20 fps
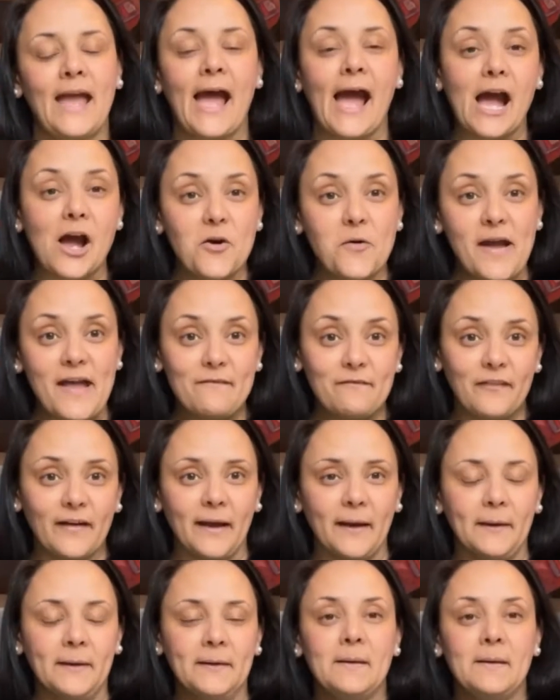
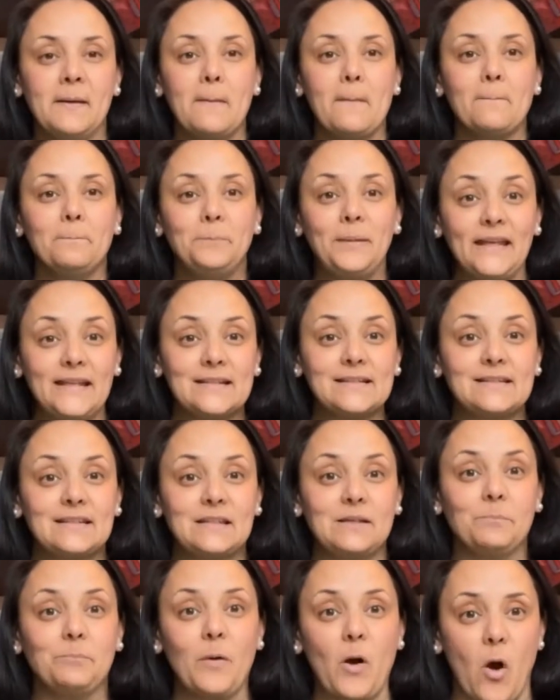However, Bits
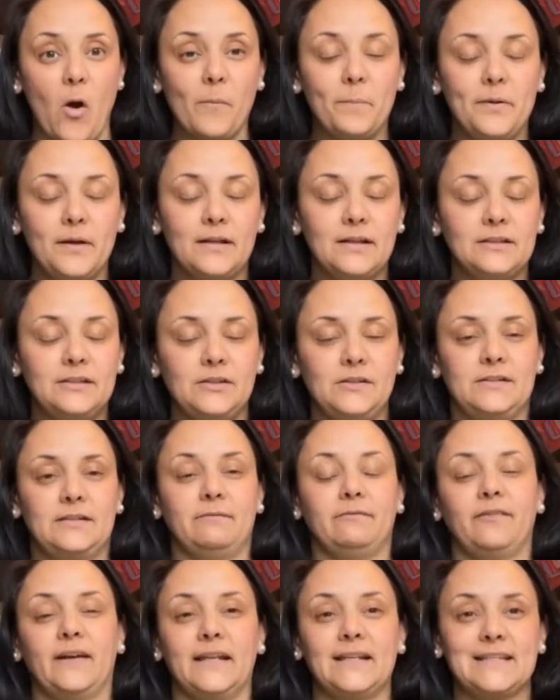and Bob do
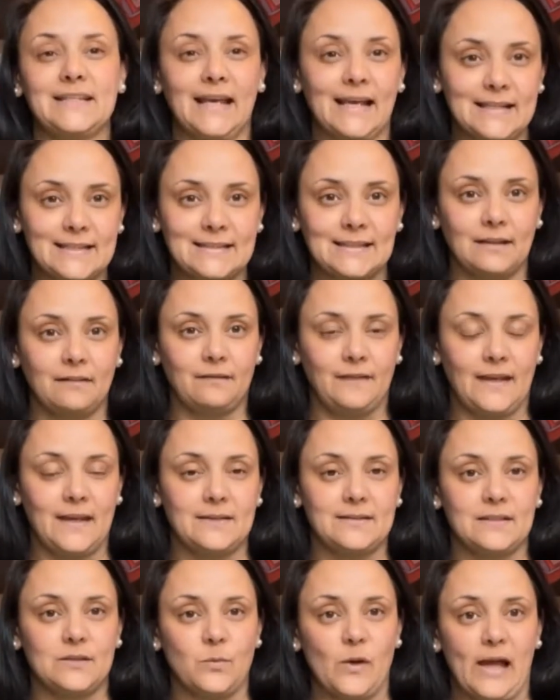some fantastic
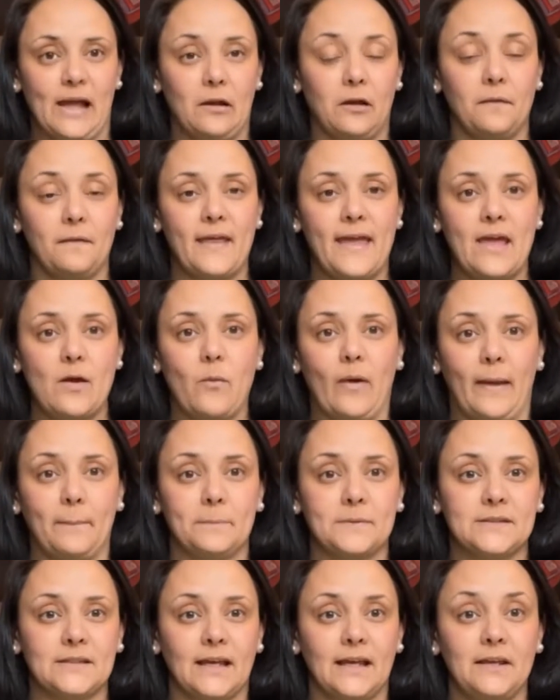things as well on their
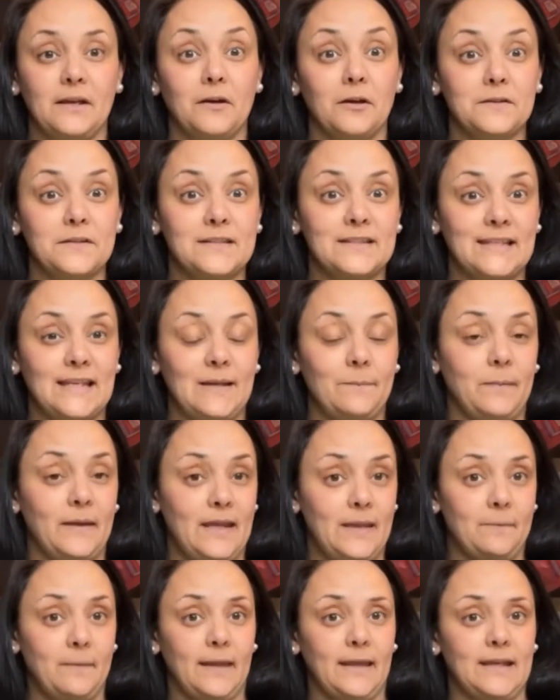website on
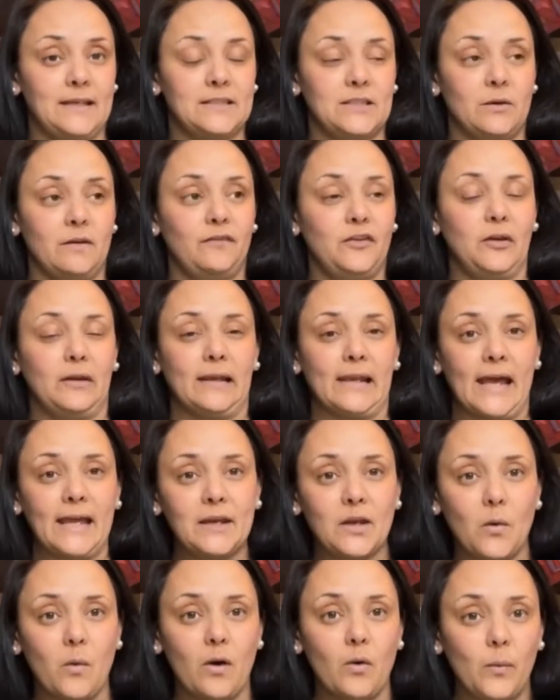CBeebies. So if you
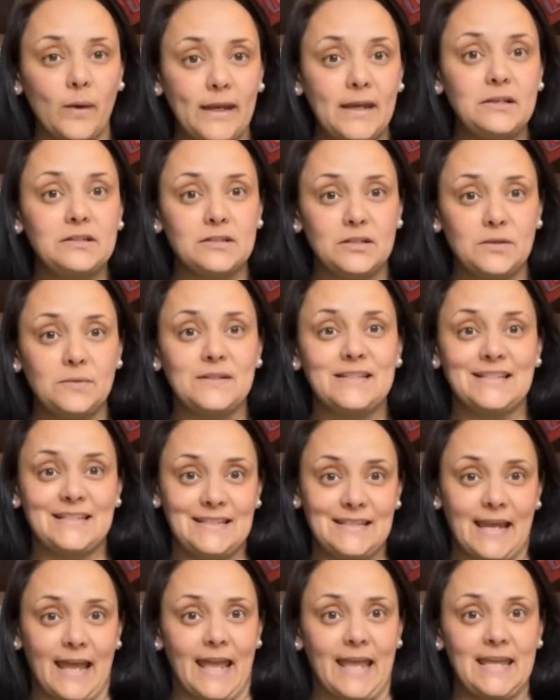like what we do
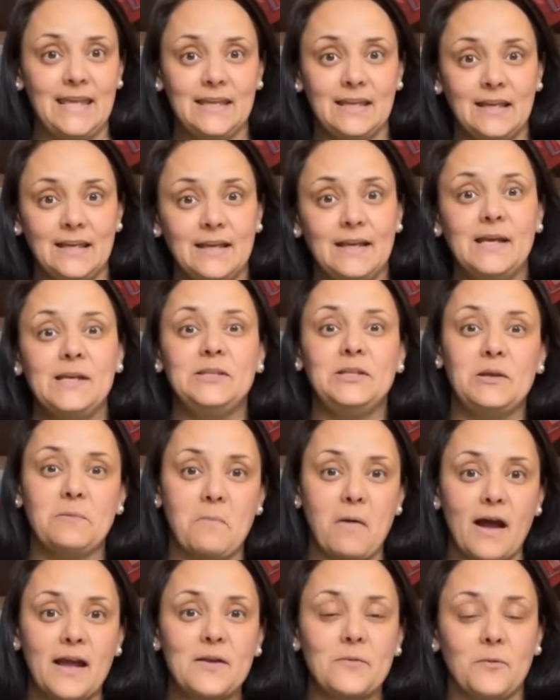today, you
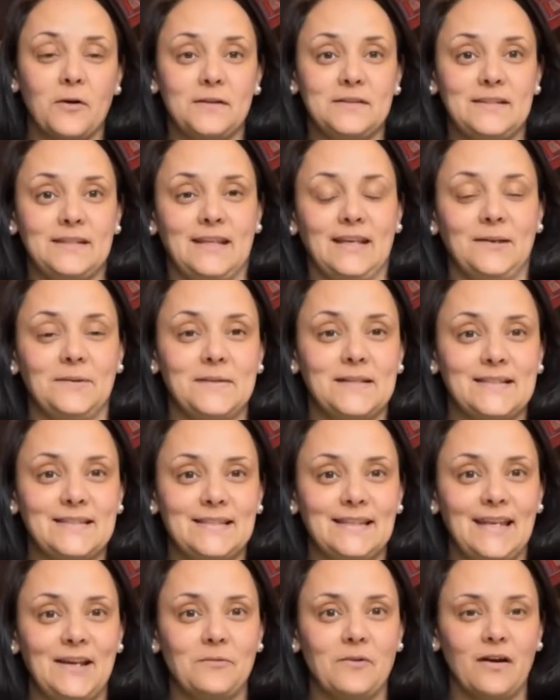might want to go and
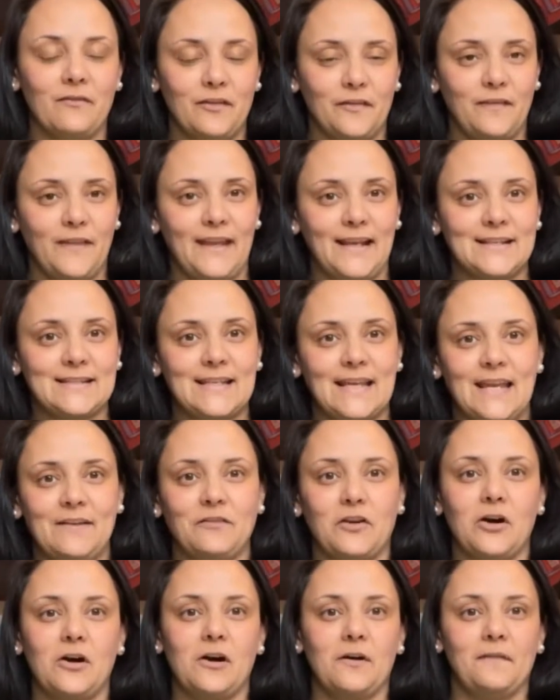see what other things they've
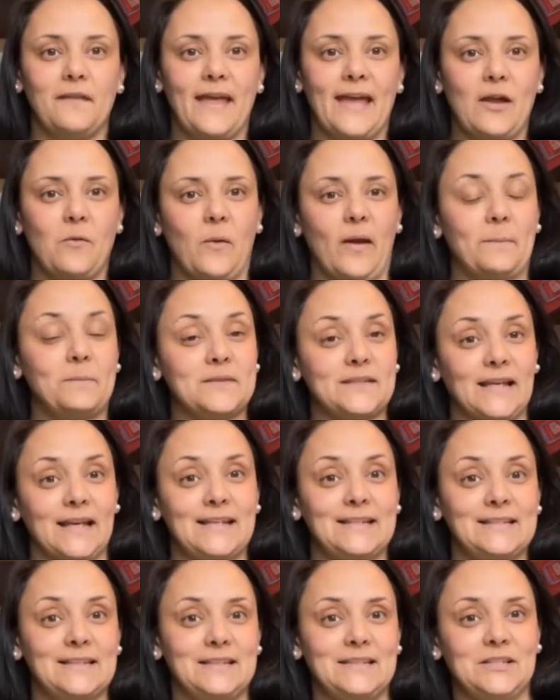got on their
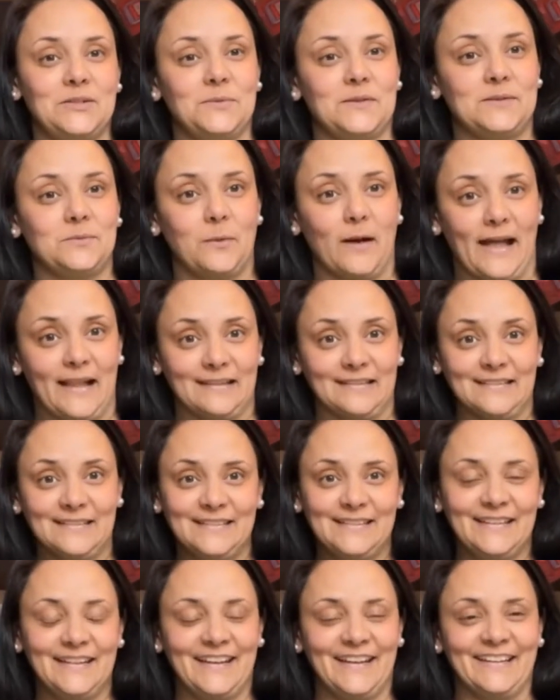website to do as well.
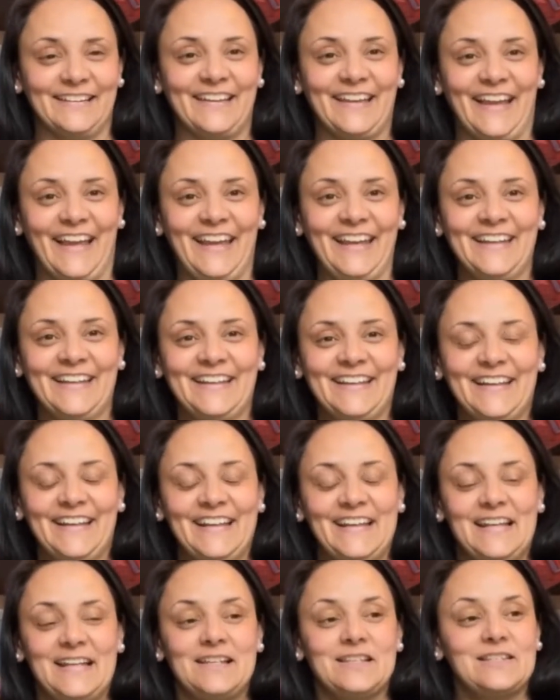Okay?
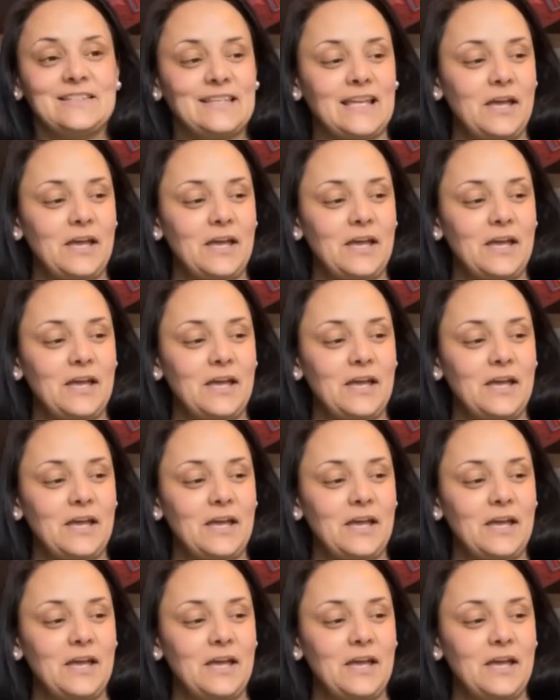So